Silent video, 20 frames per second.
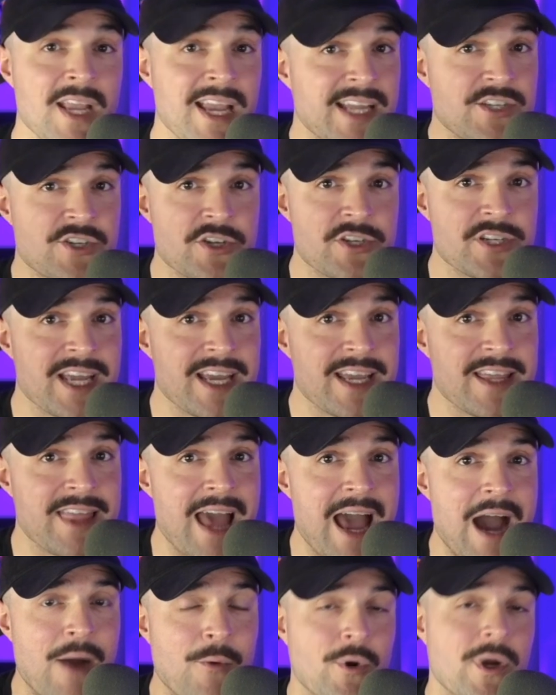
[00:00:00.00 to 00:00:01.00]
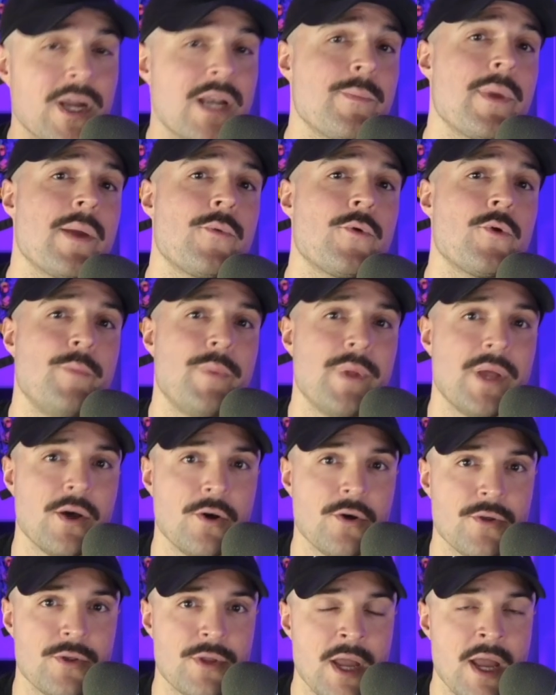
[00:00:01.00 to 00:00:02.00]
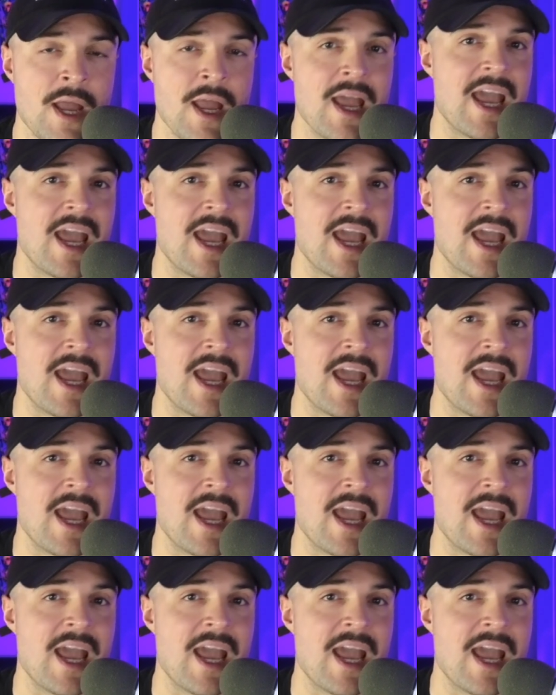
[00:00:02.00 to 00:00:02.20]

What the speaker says: just like that, we're going to be able to build a